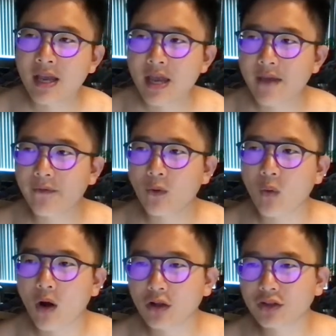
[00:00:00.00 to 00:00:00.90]
If you
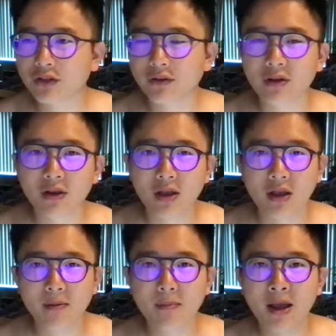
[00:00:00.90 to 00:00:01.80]
watched
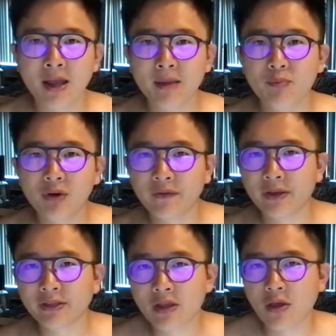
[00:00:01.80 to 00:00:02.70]
my
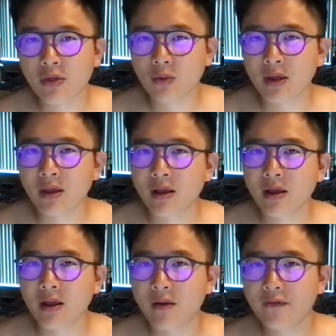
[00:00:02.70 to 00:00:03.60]
previous 3
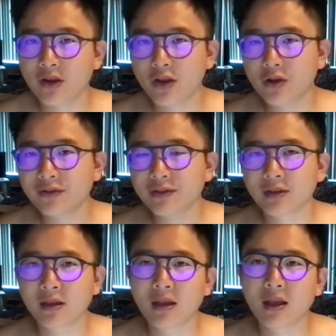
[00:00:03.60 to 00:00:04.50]
videos,
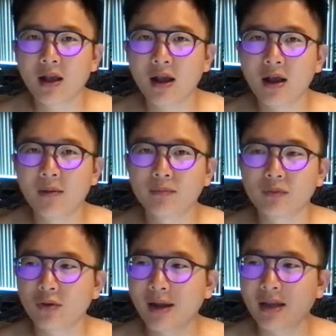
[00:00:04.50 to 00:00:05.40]

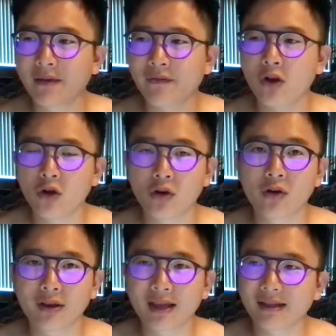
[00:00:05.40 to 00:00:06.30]
you might have heard
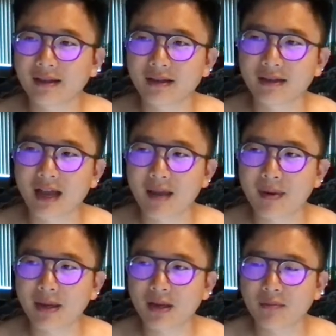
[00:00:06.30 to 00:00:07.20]
that I've
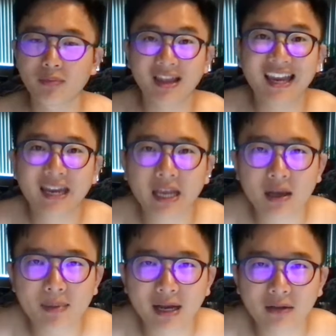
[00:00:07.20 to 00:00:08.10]
been complaining
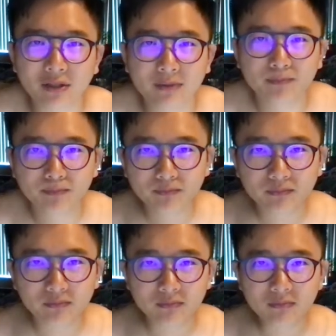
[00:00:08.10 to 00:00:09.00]
about
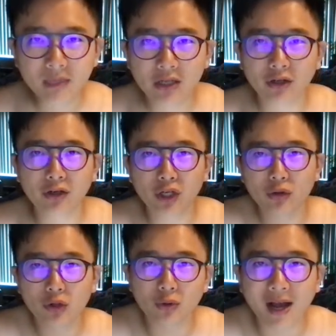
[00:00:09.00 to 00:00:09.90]
their new
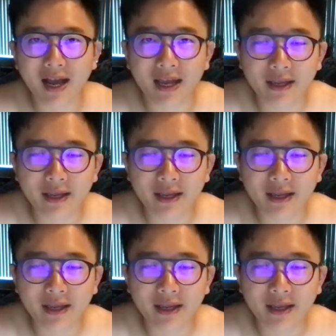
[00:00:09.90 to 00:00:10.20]
UI,